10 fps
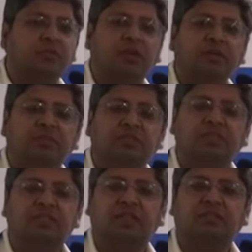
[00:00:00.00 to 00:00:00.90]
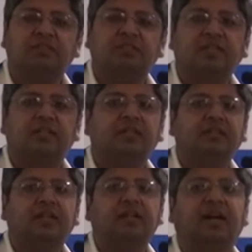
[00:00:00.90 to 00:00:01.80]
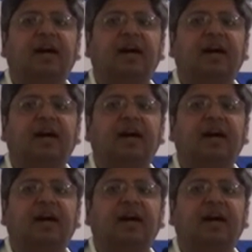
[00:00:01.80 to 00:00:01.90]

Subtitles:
what Mr. Trevor said, that